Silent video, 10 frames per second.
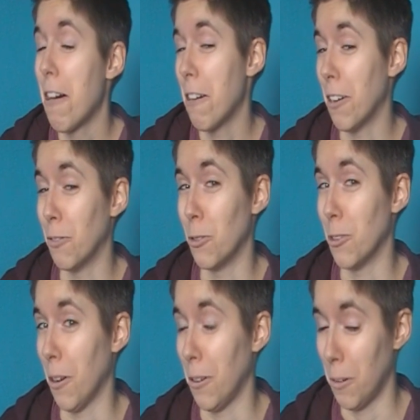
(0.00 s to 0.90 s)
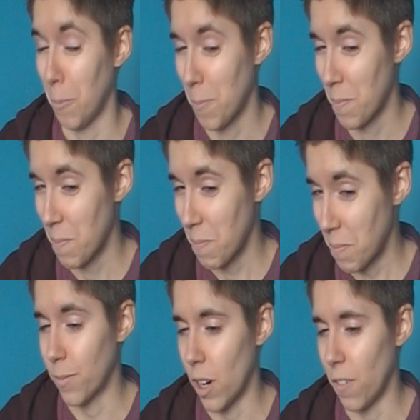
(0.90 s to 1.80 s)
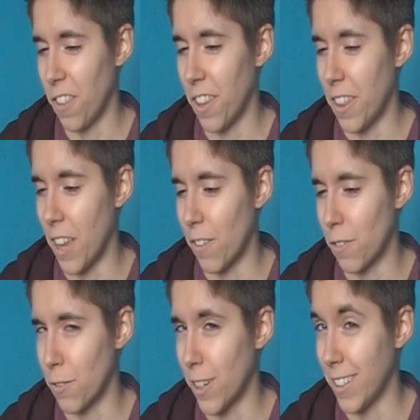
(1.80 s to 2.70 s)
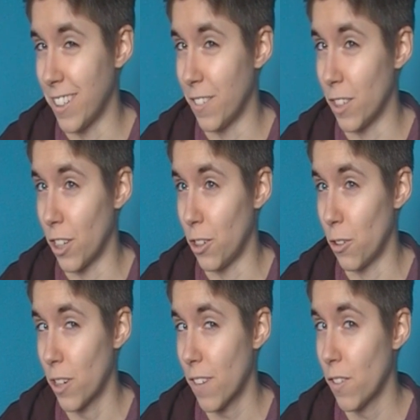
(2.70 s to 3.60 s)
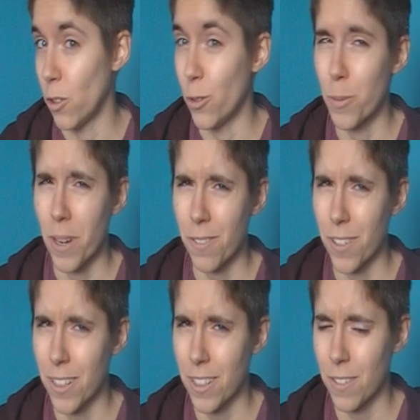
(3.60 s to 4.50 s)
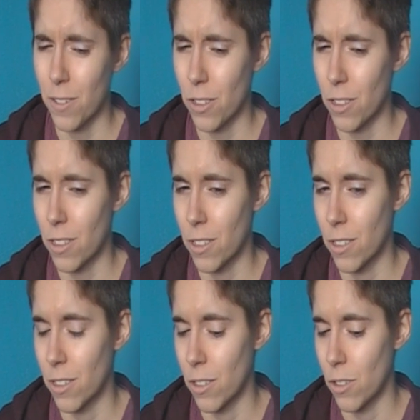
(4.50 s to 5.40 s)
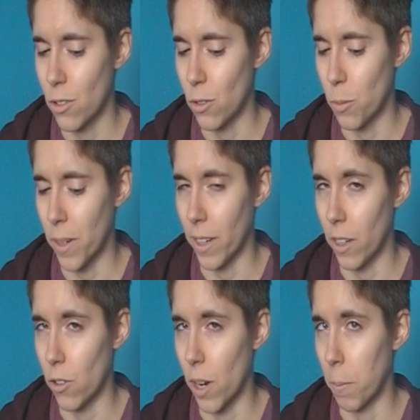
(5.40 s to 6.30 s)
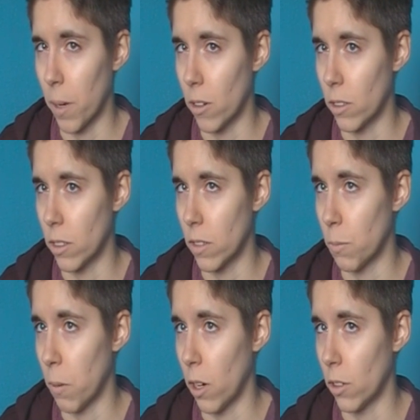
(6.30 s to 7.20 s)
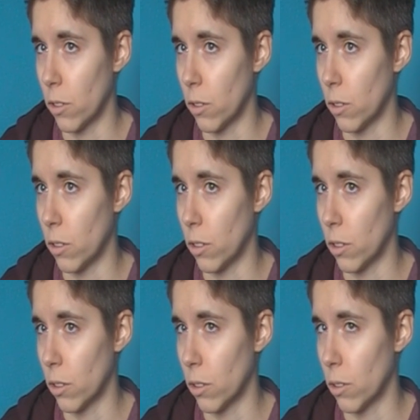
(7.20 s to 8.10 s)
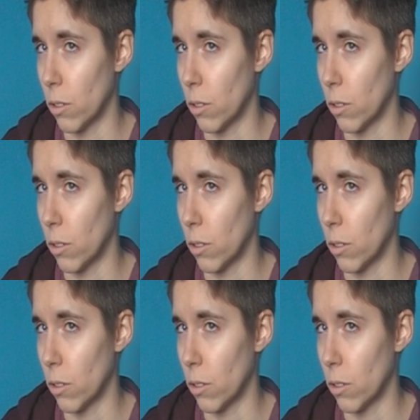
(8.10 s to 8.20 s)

I haven't decided. Other than that, for relatives, I don't have a huge amount of relatives. All my grandparents have passed on, so